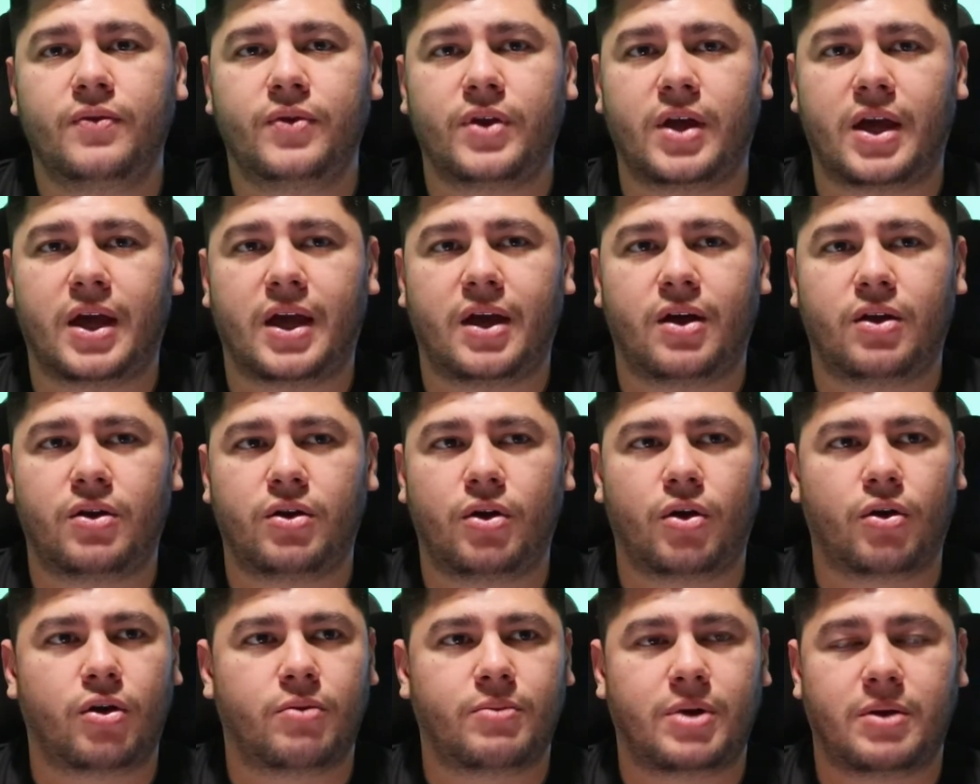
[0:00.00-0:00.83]
And
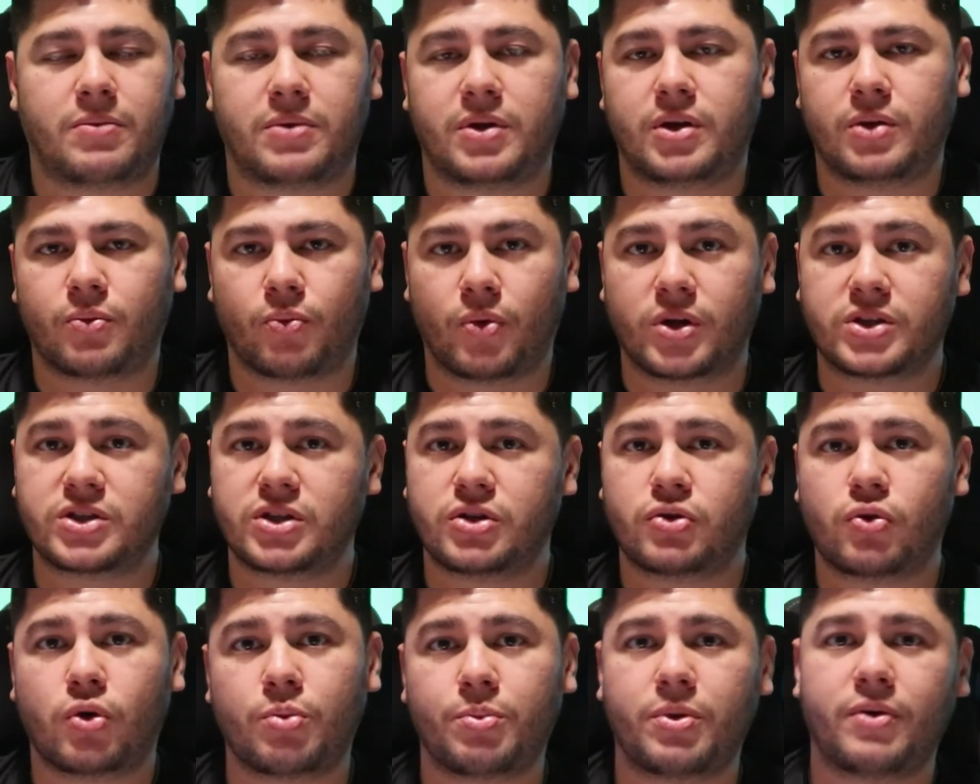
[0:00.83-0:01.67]
or maybe what's a
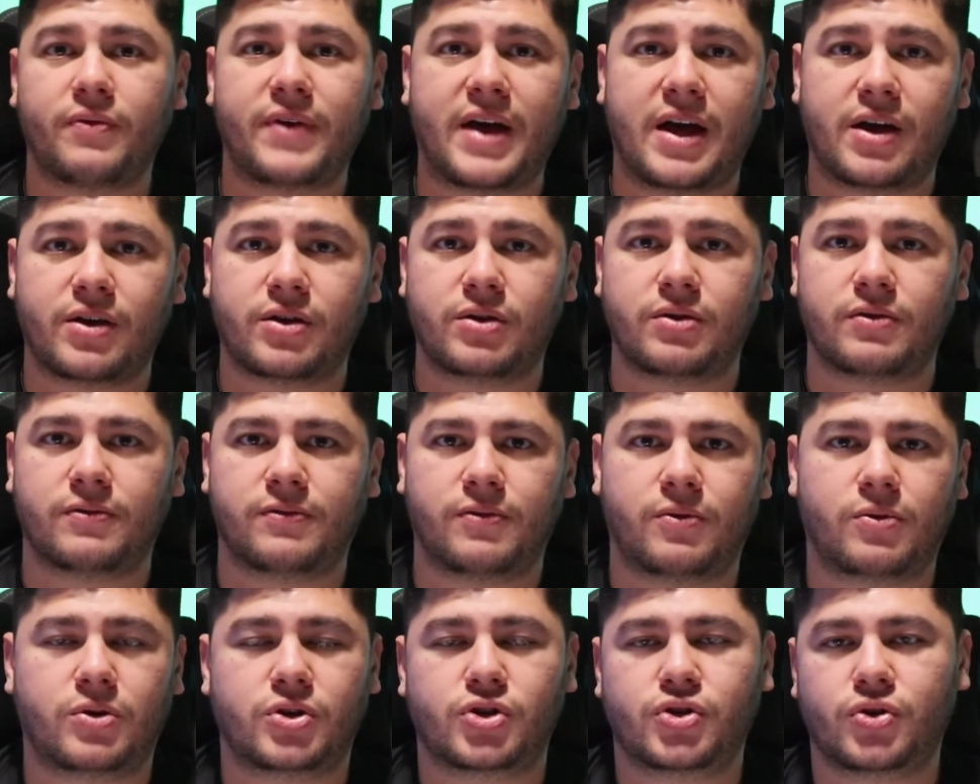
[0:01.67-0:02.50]
normal value
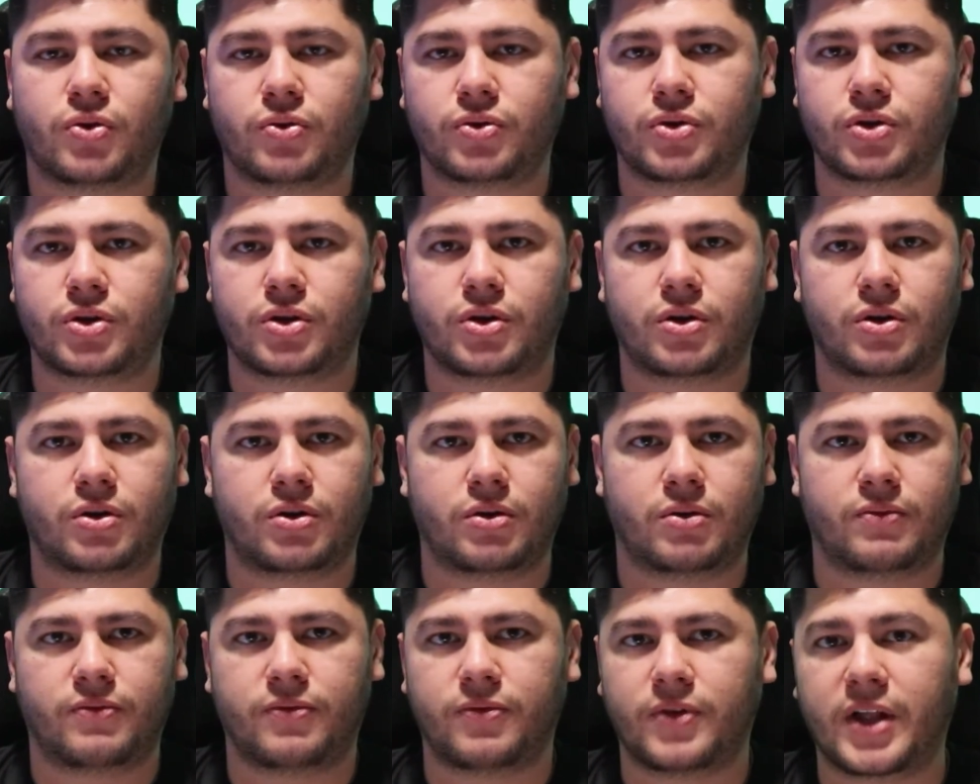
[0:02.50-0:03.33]
for
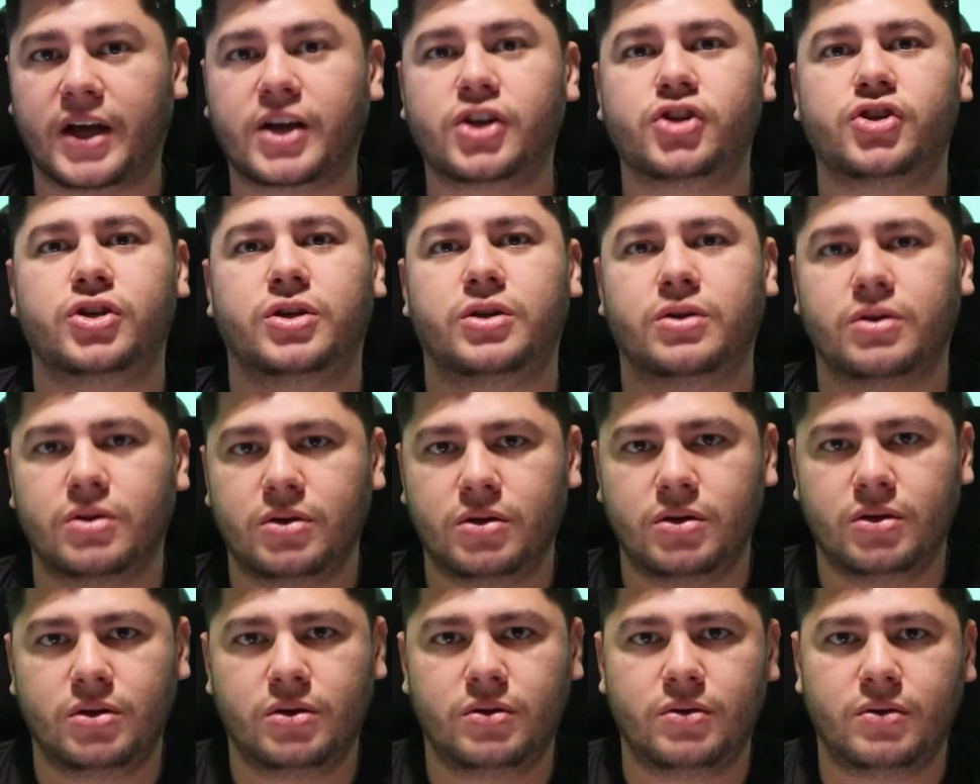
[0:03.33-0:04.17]
shoulder flexion?
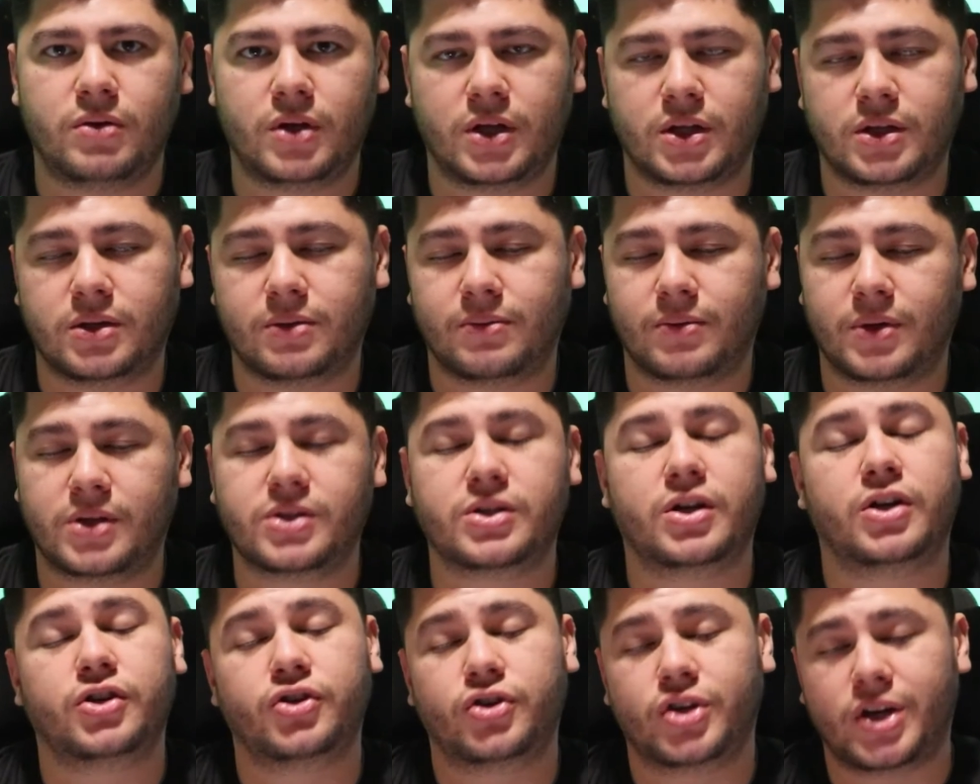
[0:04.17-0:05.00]
And it's
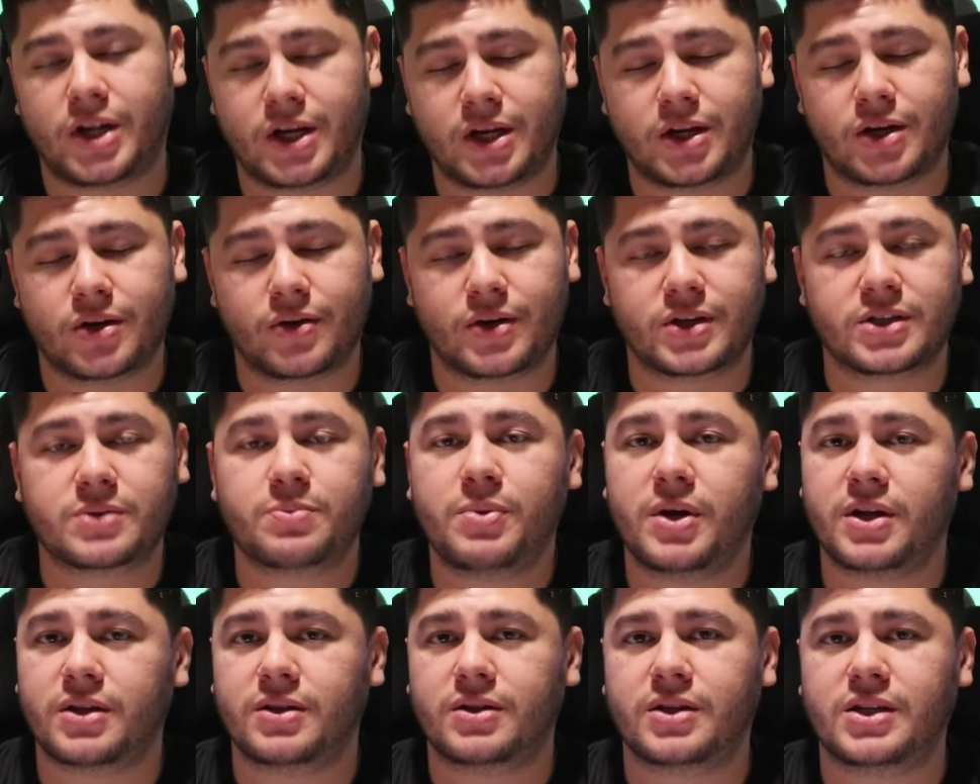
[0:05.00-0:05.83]
180 degrees.
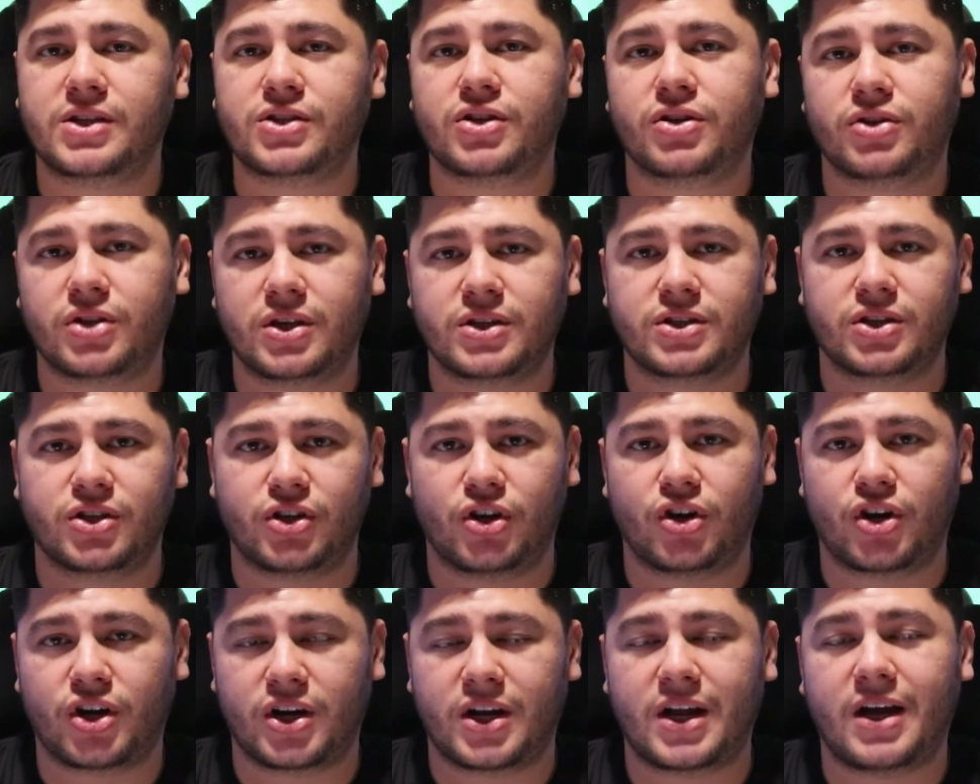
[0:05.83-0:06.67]
But these are things that
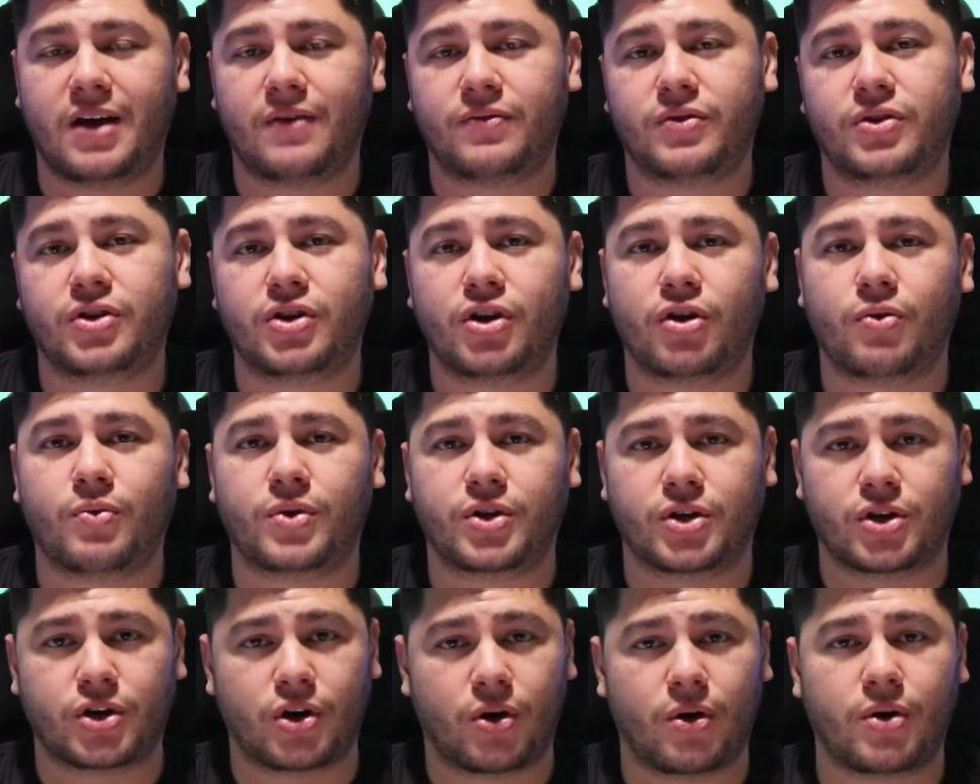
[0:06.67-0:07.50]
you're going to have to know when
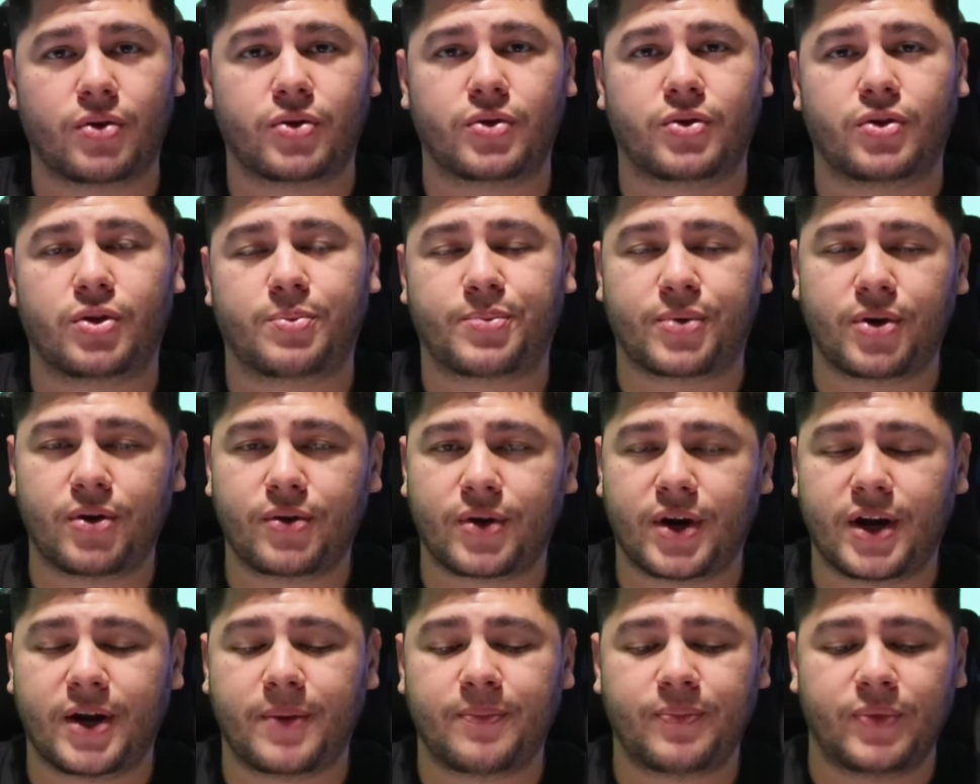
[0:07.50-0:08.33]
you're going through the
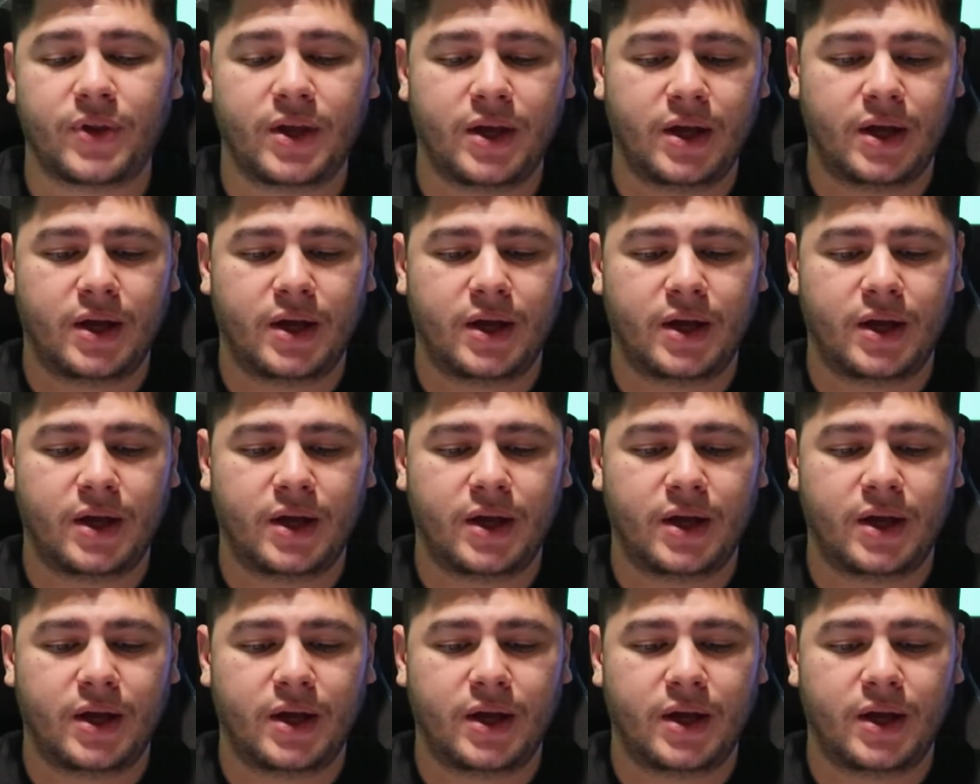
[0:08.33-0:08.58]
program.